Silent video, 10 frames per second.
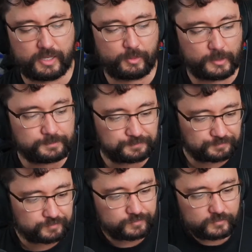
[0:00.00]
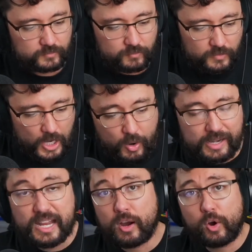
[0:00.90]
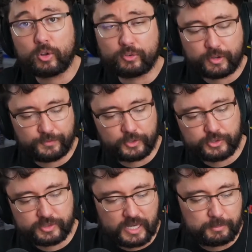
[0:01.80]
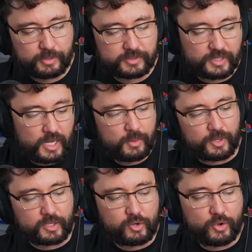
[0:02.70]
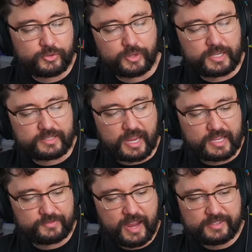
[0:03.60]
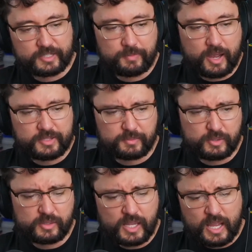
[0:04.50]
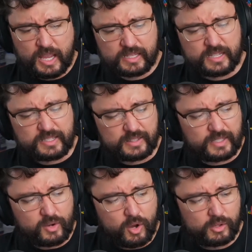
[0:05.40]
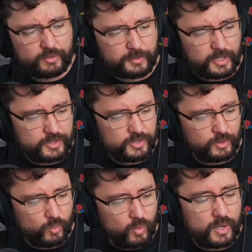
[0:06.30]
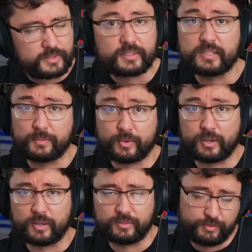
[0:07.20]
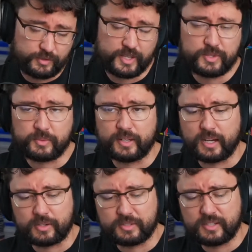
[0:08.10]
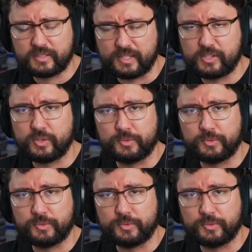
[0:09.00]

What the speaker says: the way. All right, now all of our future state books, we're gonna go through these as fast as possible because I think all of them are issue 1s except for this one here. So this is issue